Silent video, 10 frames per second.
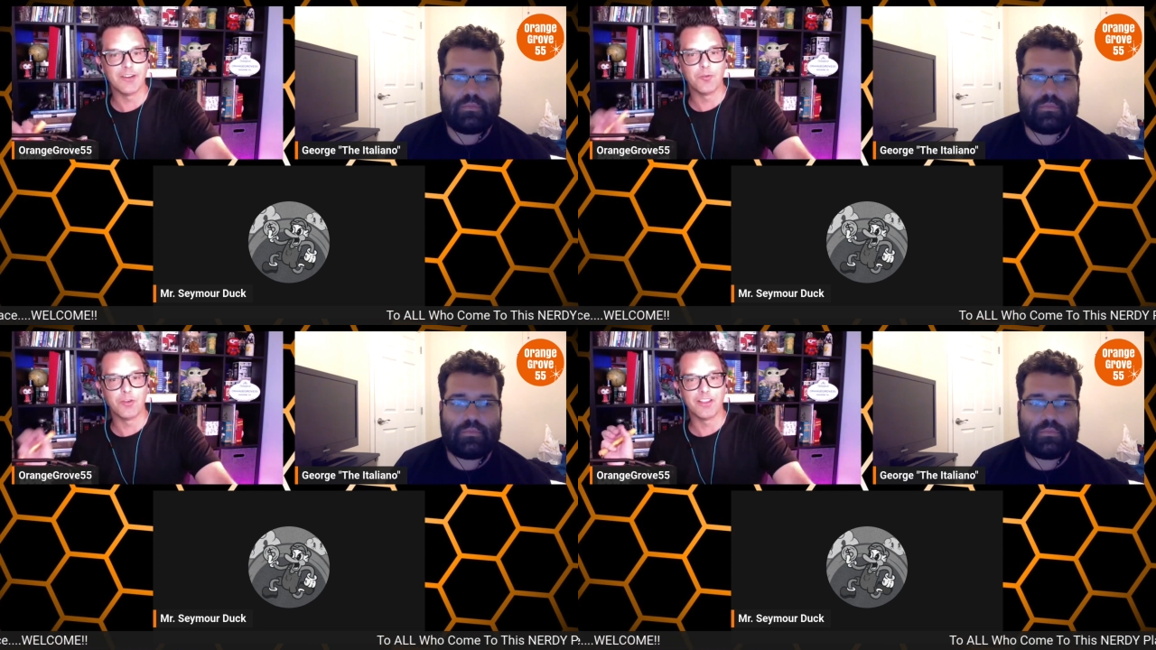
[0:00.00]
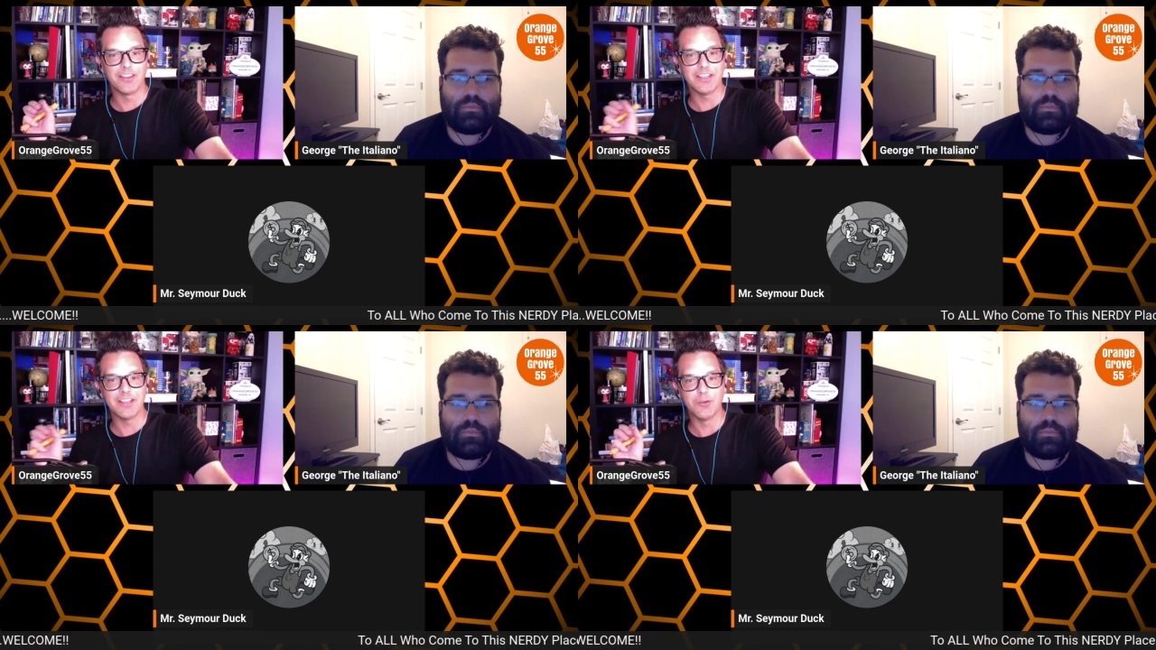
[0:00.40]
Speaker 1: with
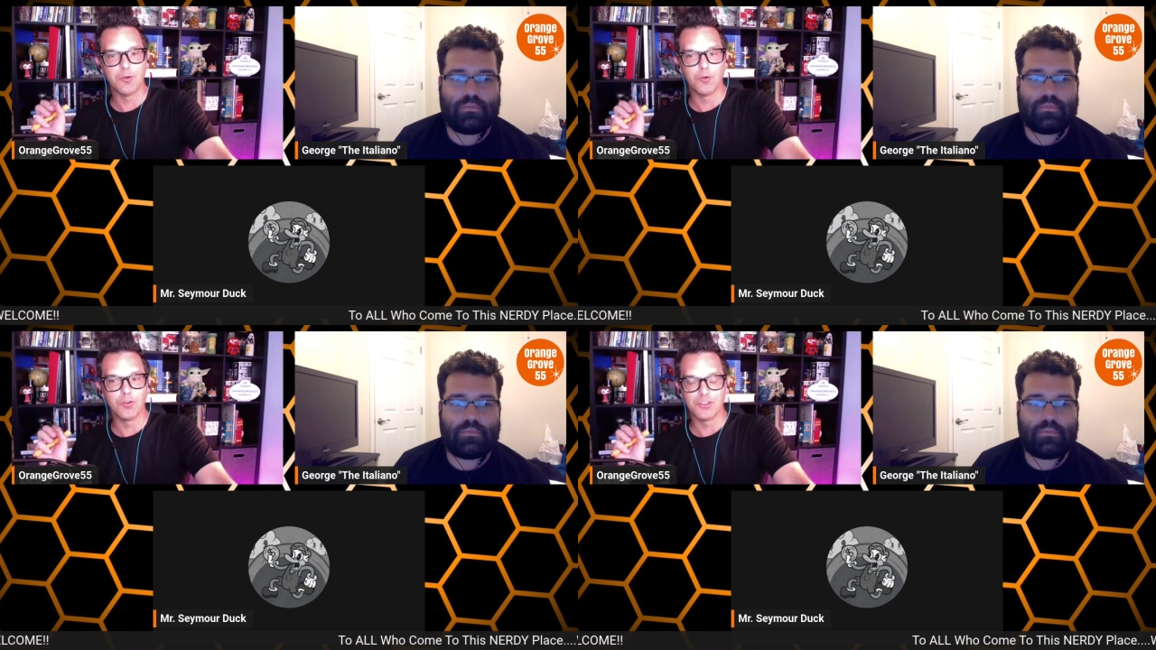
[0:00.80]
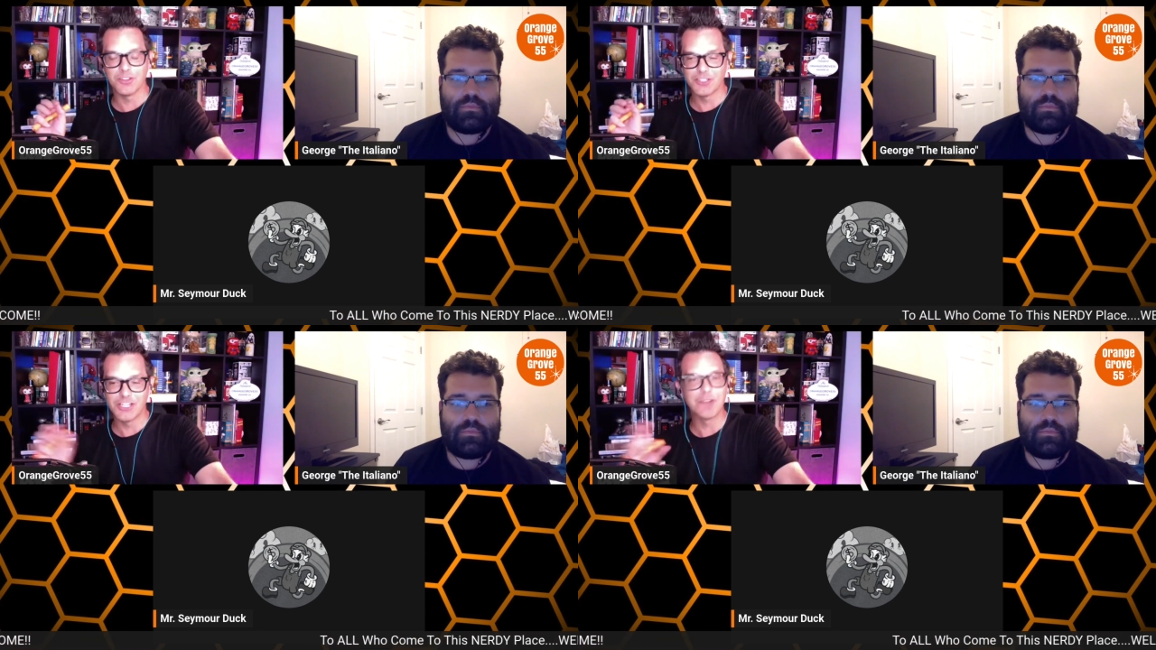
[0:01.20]
the the
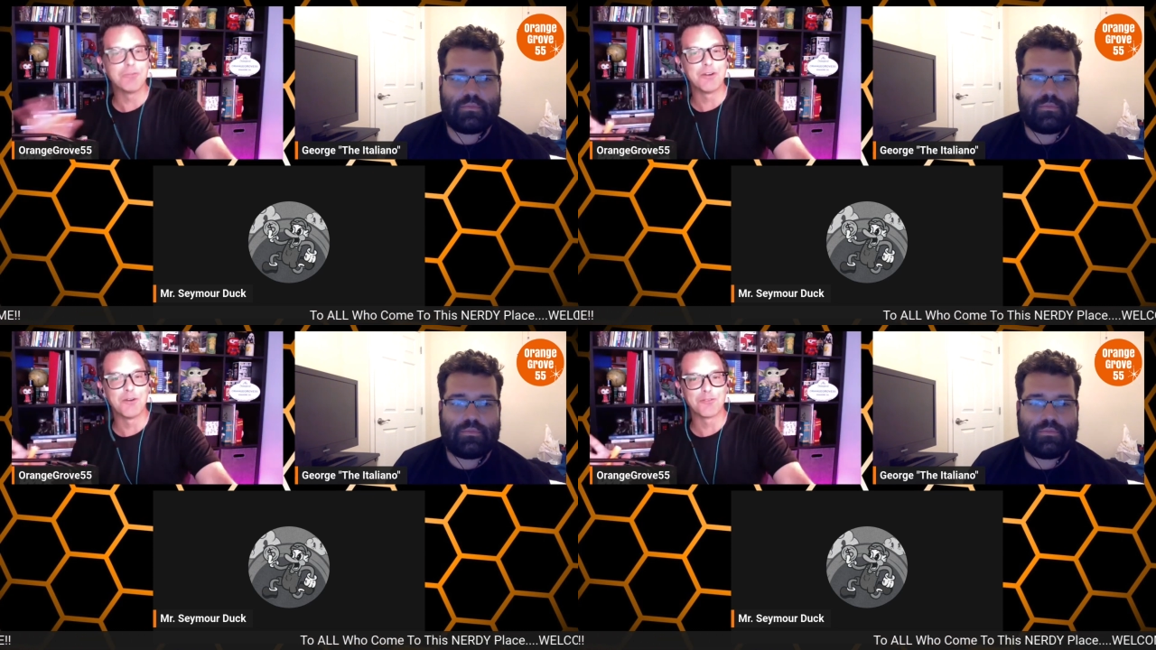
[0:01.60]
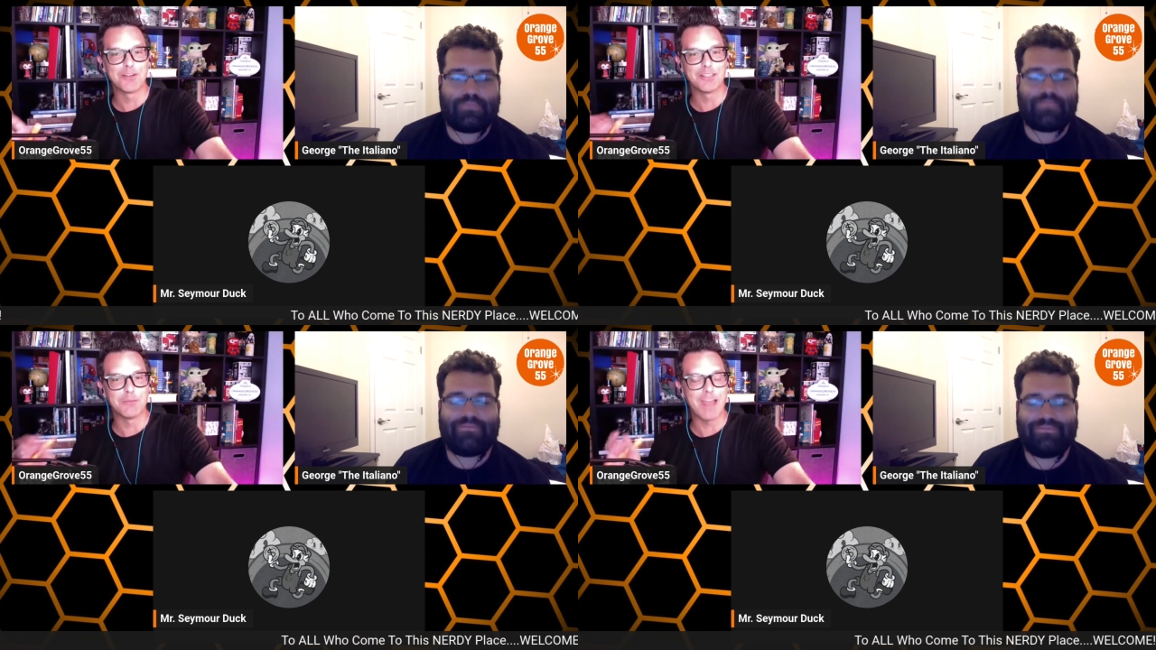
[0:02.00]
gentleman over at
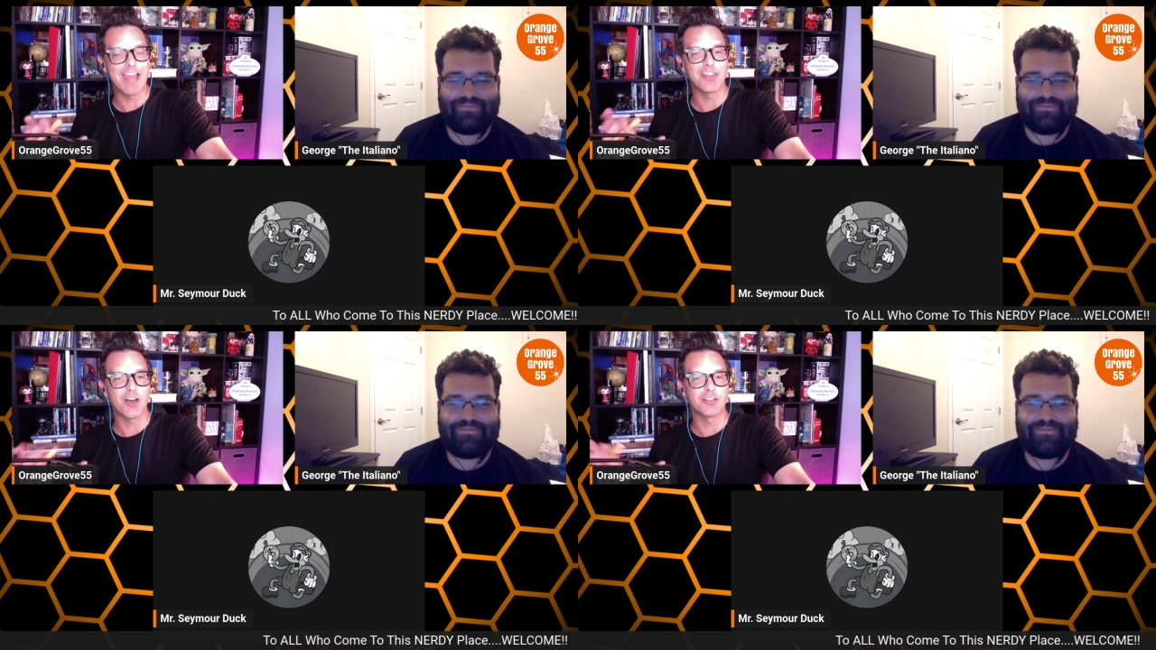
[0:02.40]
the Bad Thoughts